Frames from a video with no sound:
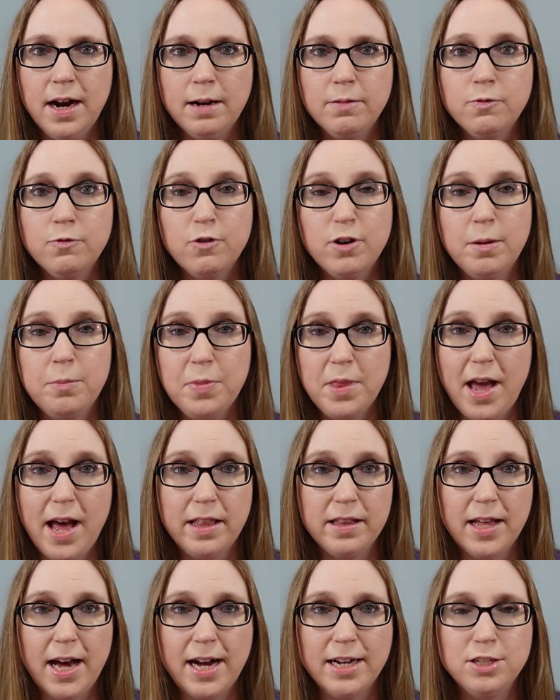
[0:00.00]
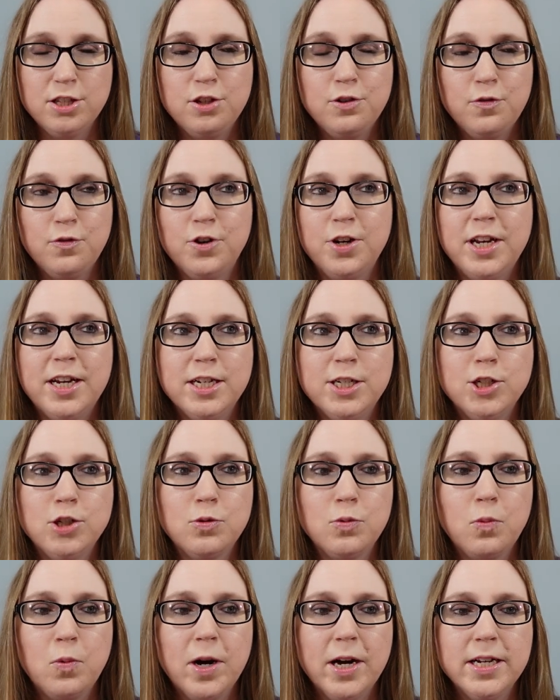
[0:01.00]
um, from that last
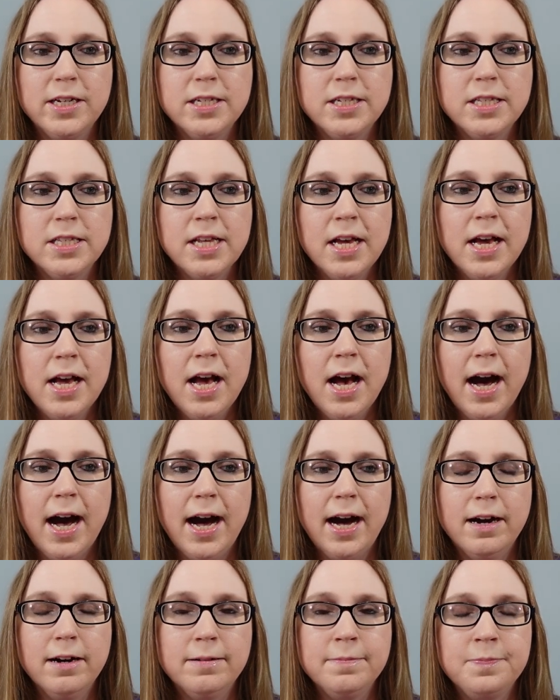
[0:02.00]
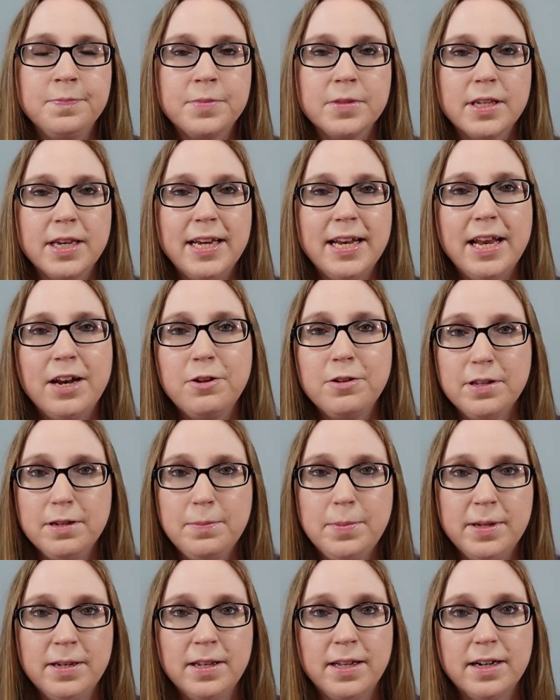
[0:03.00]
footage was, um, it had only
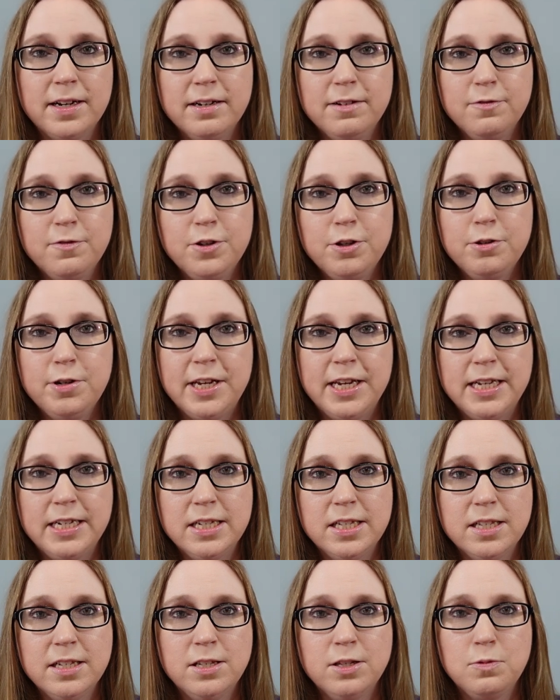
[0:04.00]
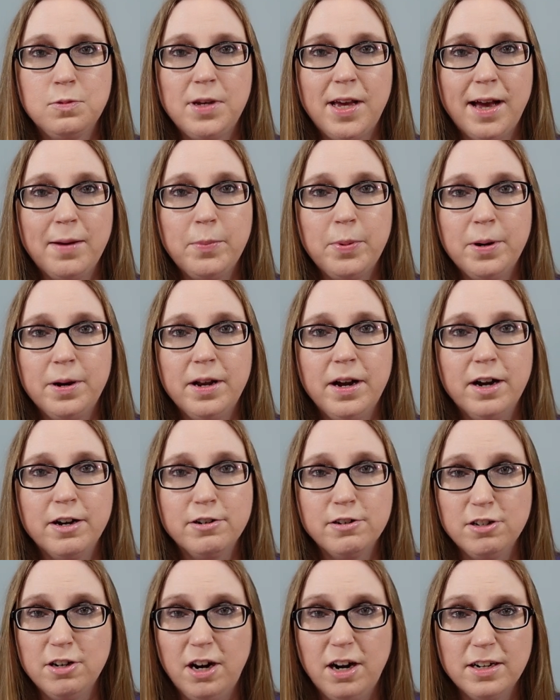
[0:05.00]
been like a few days since we had put
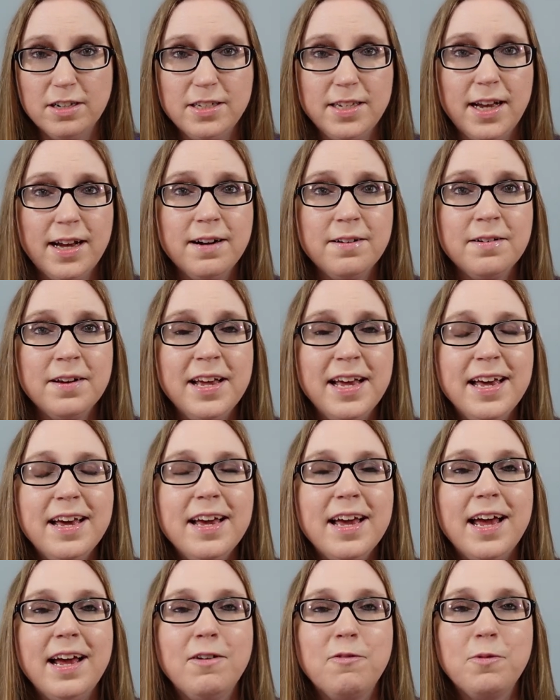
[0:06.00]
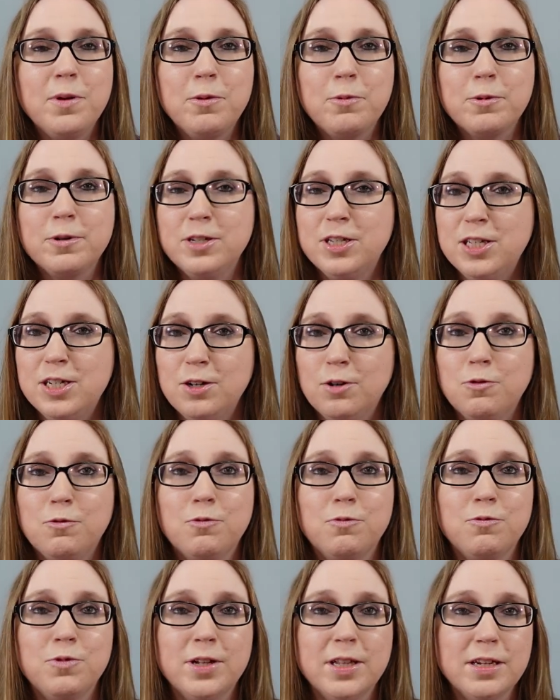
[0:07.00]
our dog down and we were still
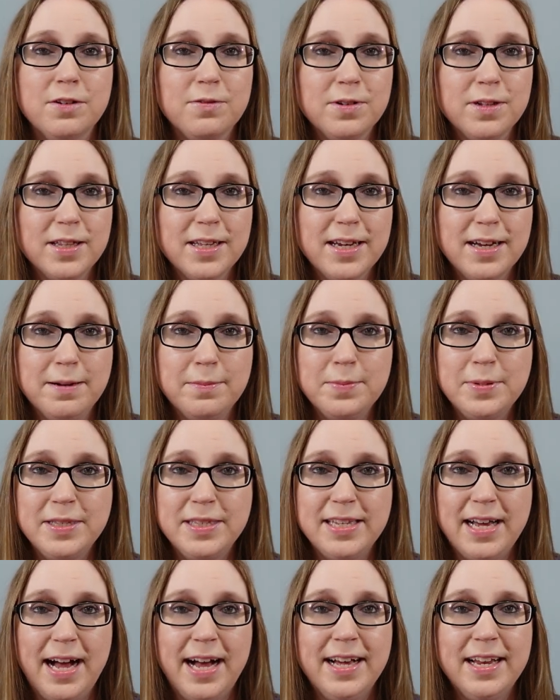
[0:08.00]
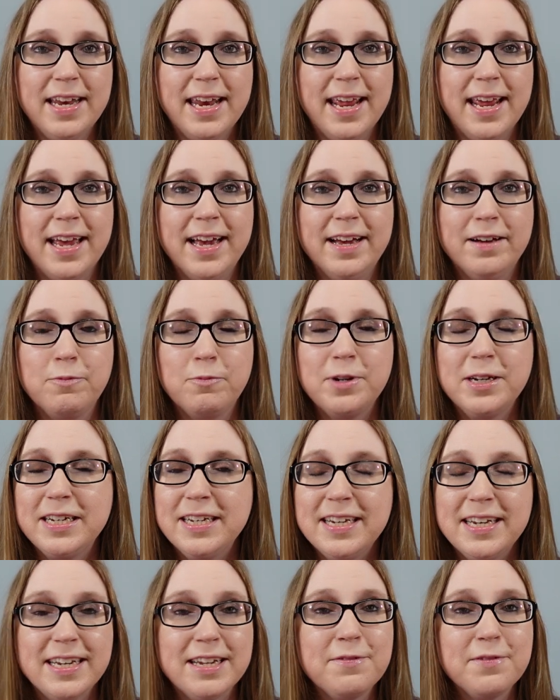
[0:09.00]
really, really upset and we
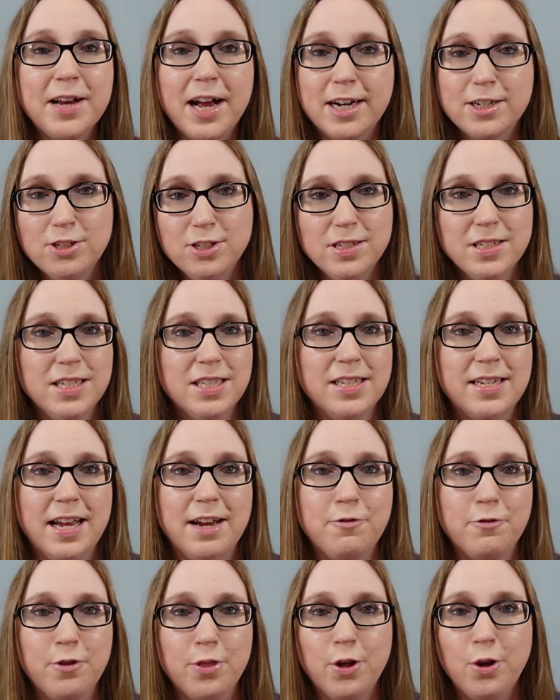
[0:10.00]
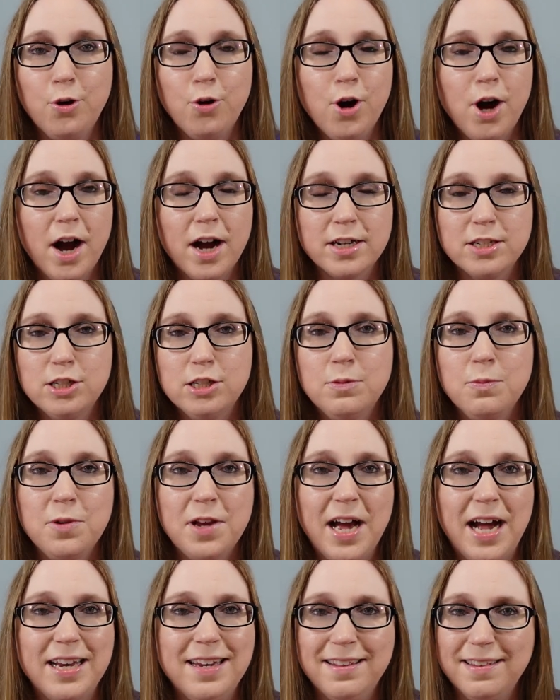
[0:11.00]
didn't even actually stay for the whole auction. We
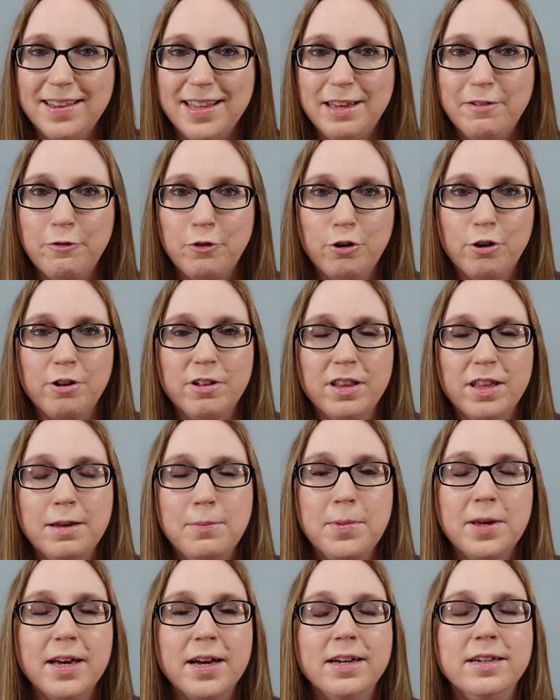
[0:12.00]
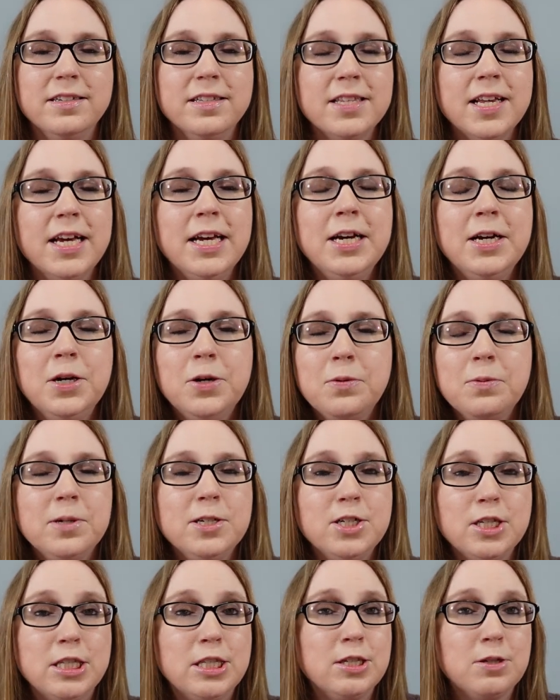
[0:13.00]
had to leave early because we
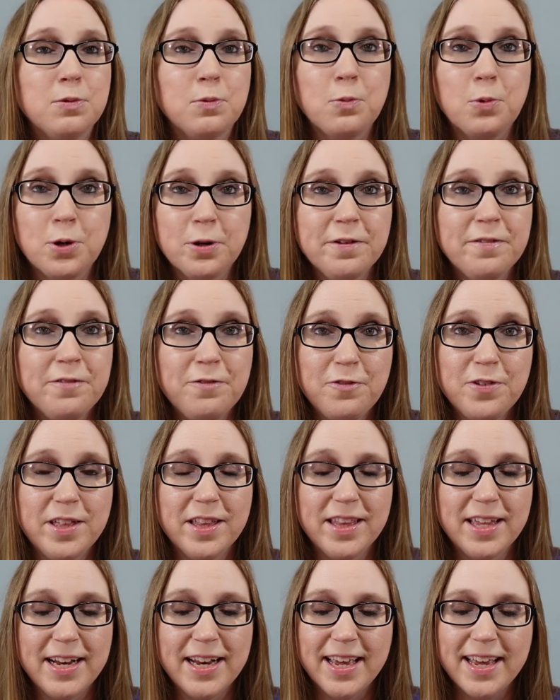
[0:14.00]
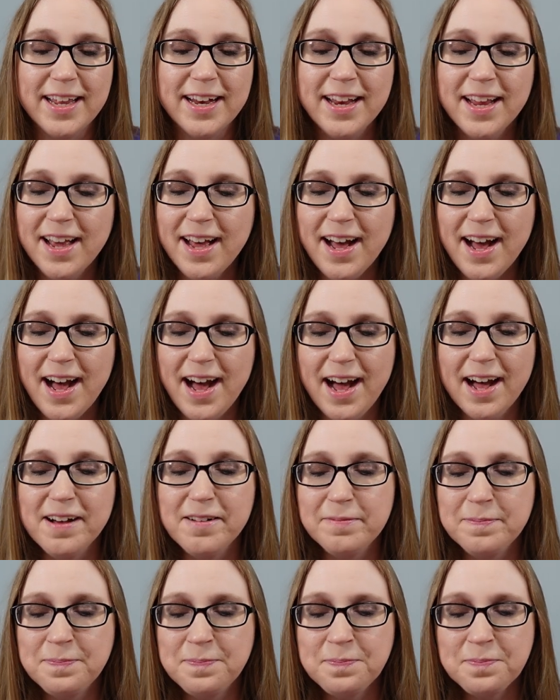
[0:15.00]
just weren't feeling it.
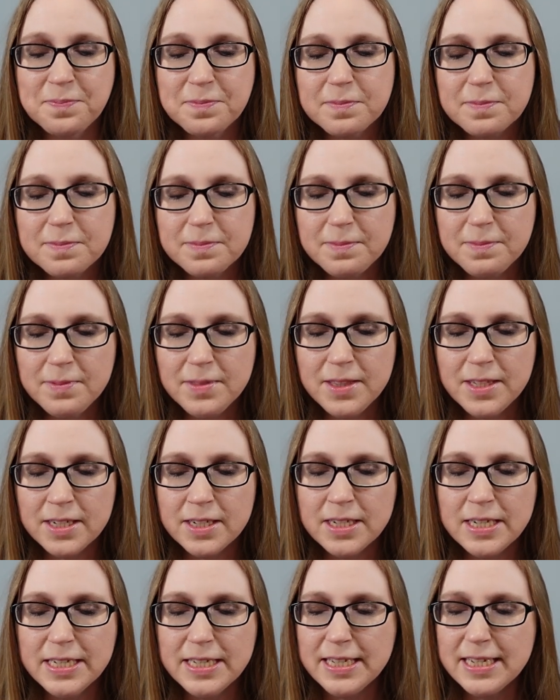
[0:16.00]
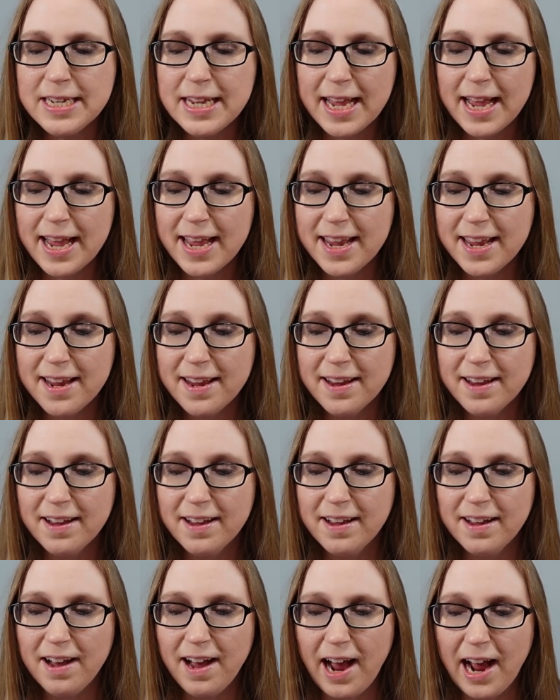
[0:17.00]
Um, today,
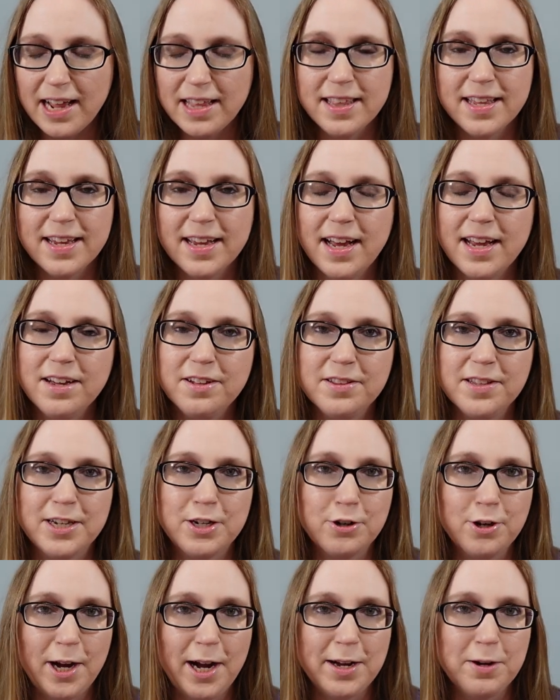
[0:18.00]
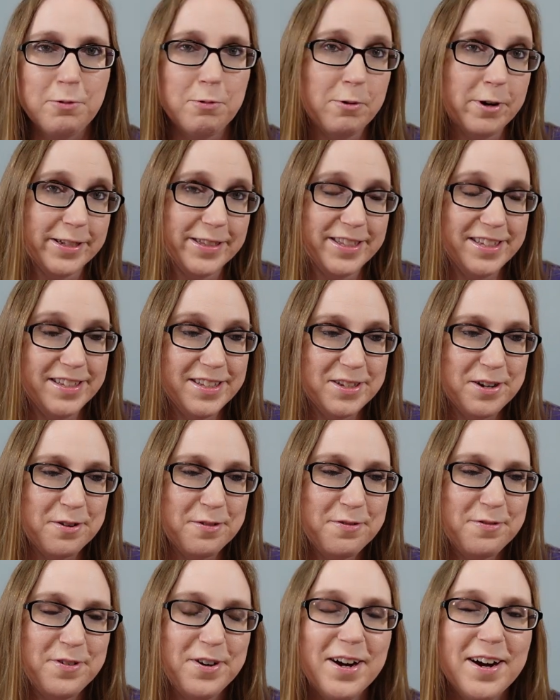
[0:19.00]
I think I only cried once
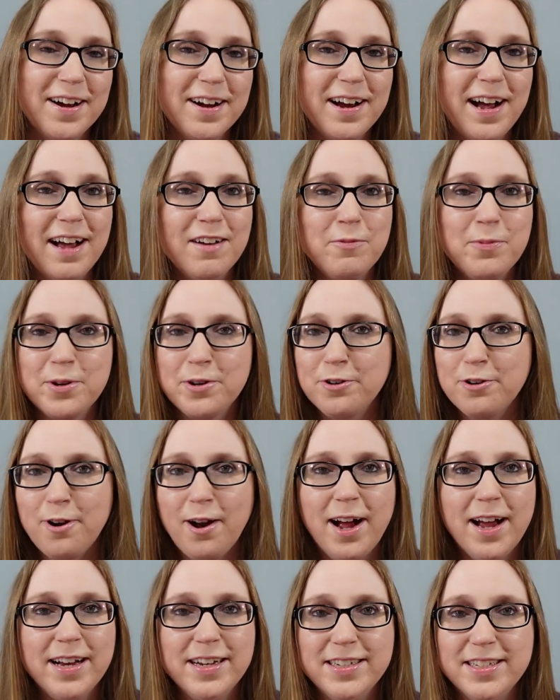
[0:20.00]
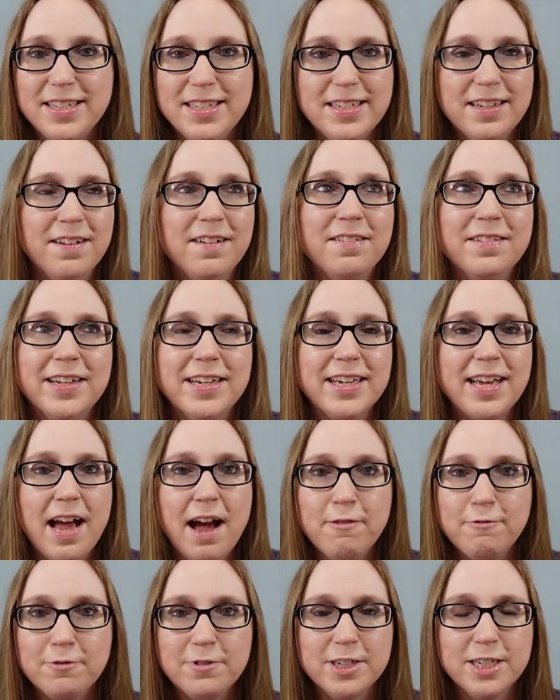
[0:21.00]
so far. I've been crying still like
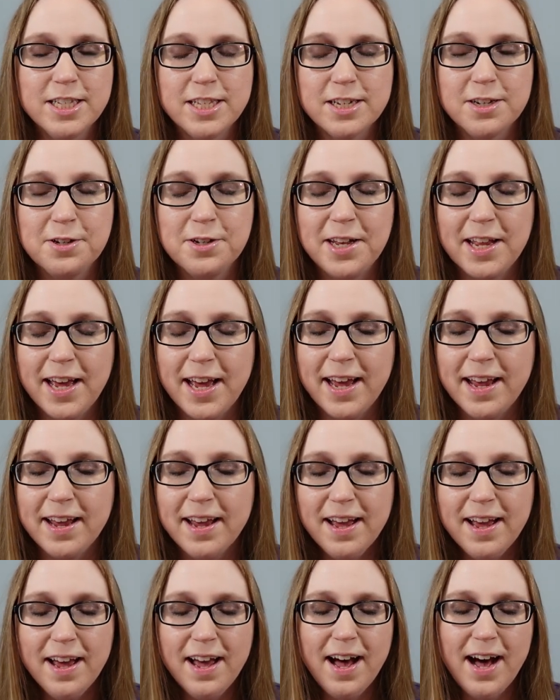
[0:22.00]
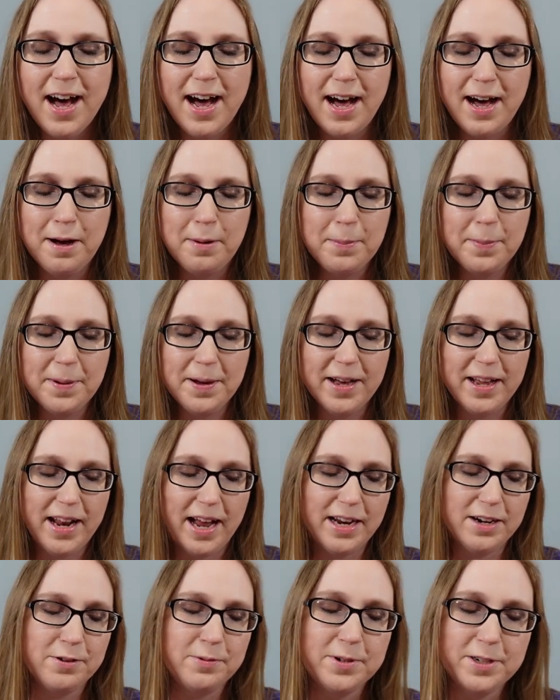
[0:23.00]
every single day, um, but
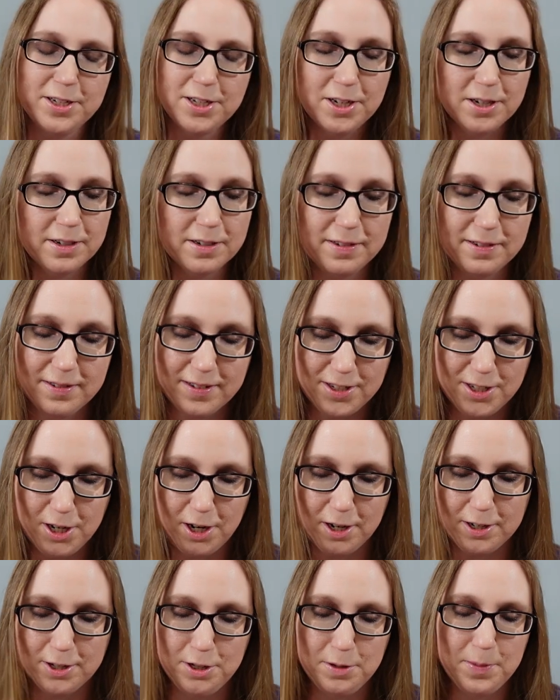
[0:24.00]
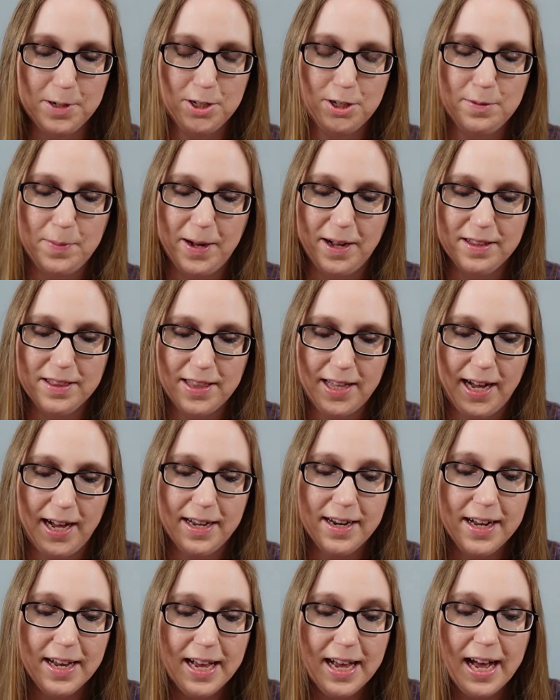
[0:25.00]
I don't want to talk talk too much about
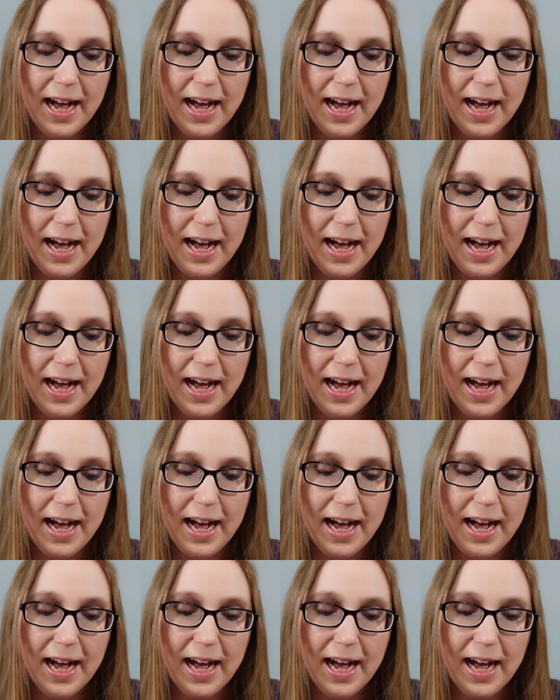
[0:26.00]
that.